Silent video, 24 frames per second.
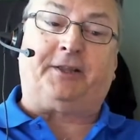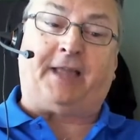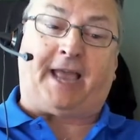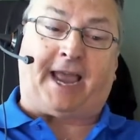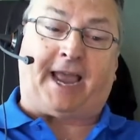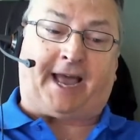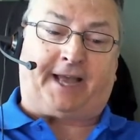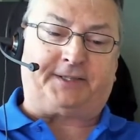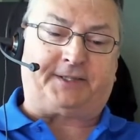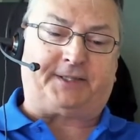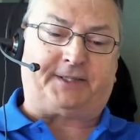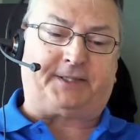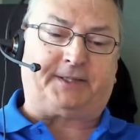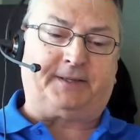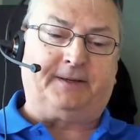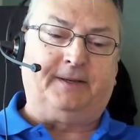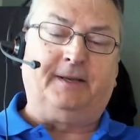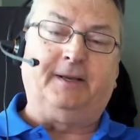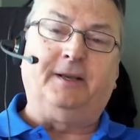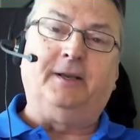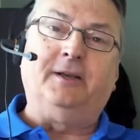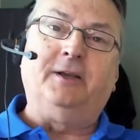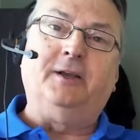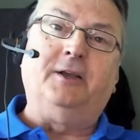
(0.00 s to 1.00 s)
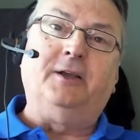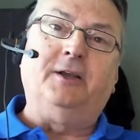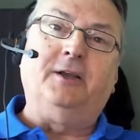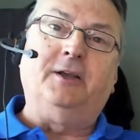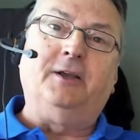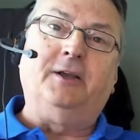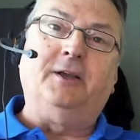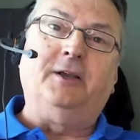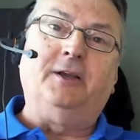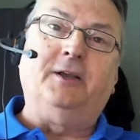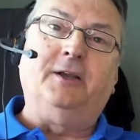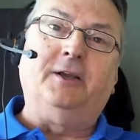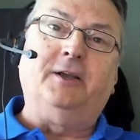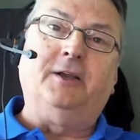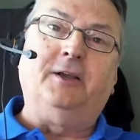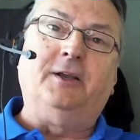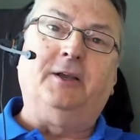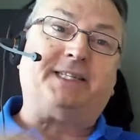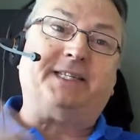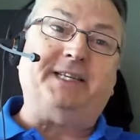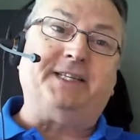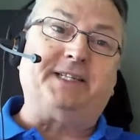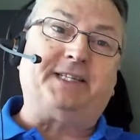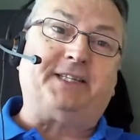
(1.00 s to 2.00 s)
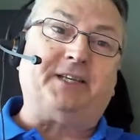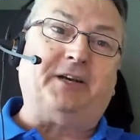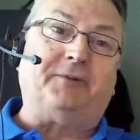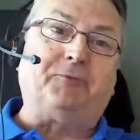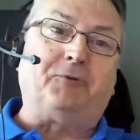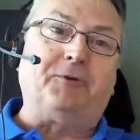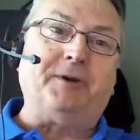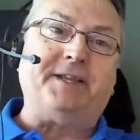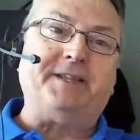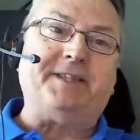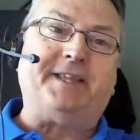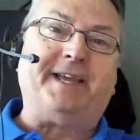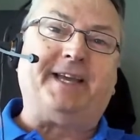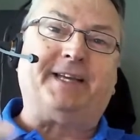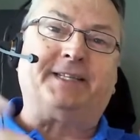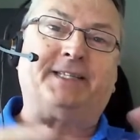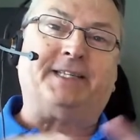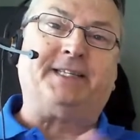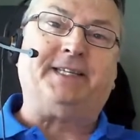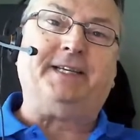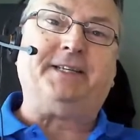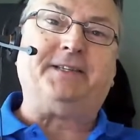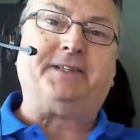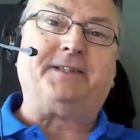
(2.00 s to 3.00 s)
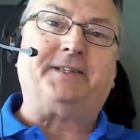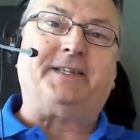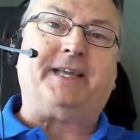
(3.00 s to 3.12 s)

last. So that's, in summary, that's it.